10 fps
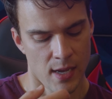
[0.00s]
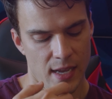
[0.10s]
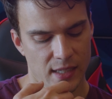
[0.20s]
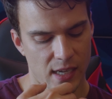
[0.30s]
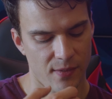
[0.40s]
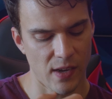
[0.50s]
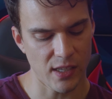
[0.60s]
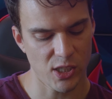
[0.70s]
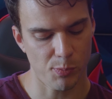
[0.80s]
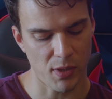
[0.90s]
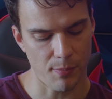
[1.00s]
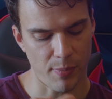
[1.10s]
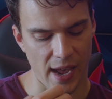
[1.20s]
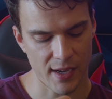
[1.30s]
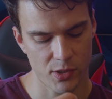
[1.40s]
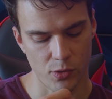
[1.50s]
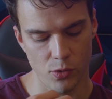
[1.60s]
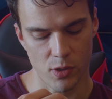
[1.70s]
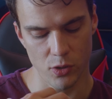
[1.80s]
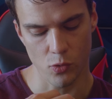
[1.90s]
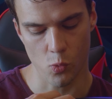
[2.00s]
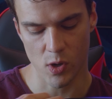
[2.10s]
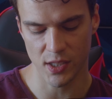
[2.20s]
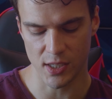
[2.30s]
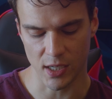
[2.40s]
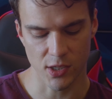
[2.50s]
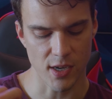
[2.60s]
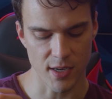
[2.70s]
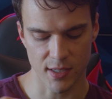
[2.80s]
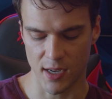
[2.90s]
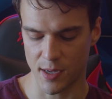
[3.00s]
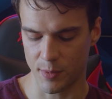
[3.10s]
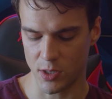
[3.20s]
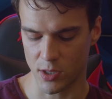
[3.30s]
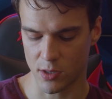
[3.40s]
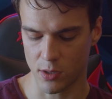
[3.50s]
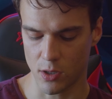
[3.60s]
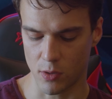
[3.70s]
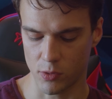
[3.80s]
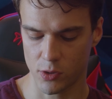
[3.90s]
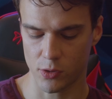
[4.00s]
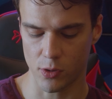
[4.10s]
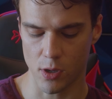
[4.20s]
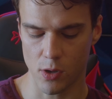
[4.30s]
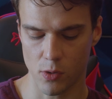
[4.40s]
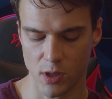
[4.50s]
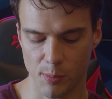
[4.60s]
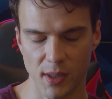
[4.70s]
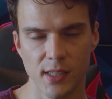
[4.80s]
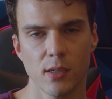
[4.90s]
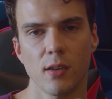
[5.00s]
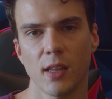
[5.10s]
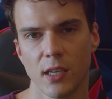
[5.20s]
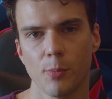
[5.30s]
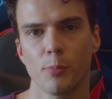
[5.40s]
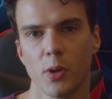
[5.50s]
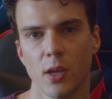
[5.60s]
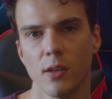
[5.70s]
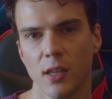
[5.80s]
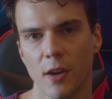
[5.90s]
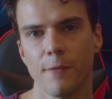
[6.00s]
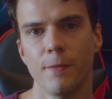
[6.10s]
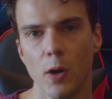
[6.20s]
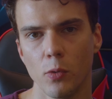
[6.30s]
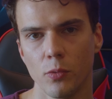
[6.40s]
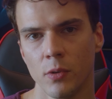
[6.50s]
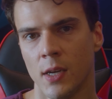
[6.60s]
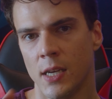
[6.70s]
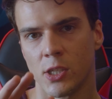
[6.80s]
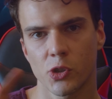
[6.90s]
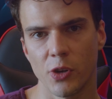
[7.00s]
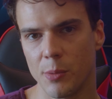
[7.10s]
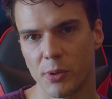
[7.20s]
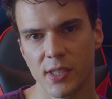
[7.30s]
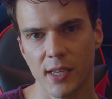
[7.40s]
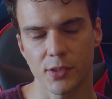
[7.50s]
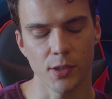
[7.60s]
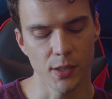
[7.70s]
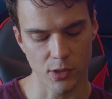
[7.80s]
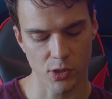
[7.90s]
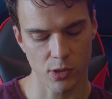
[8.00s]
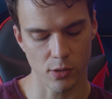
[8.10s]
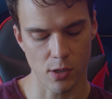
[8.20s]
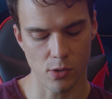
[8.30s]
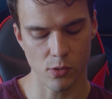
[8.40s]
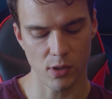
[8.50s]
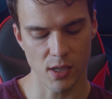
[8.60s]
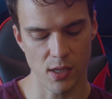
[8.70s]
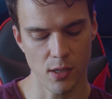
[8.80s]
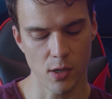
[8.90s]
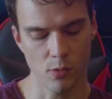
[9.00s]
it's kind of got a split back, so you can do one section at a time and just, slowly place it on like you're putting on like a phone screen protector. Just slowly,